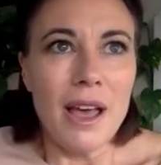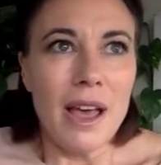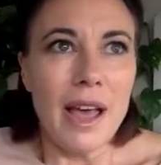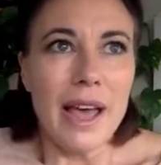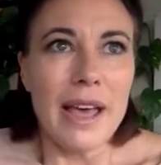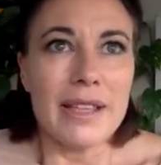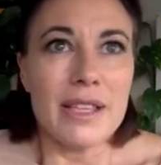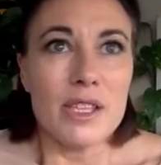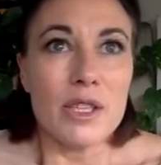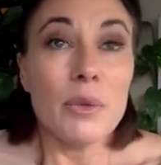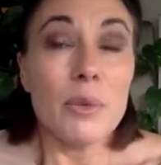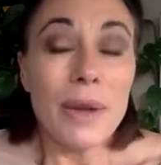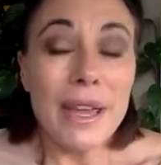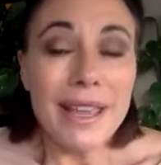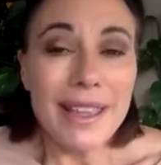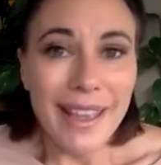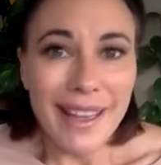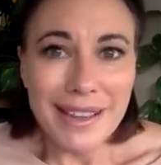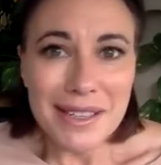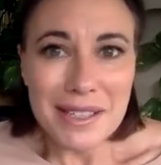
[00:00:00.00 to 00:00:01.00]
It's the
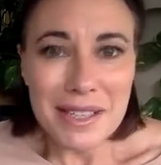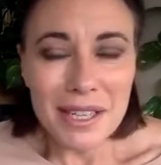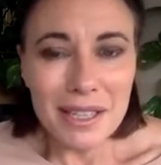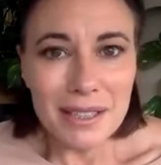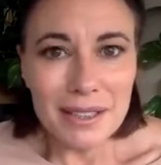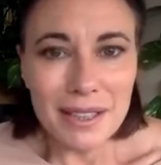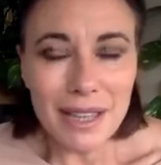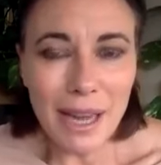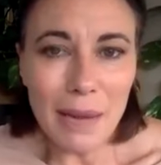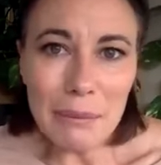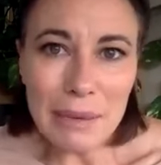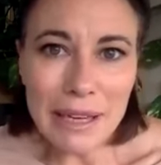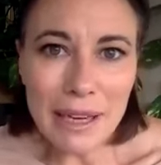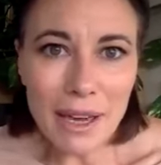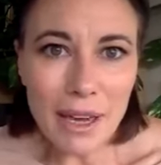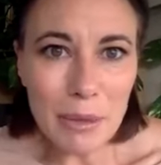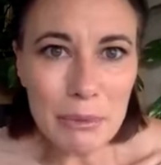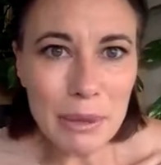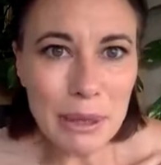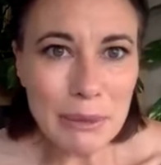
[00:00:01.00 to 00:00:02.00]
weekend coming
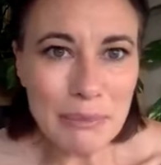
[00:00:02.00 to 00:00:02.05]
up.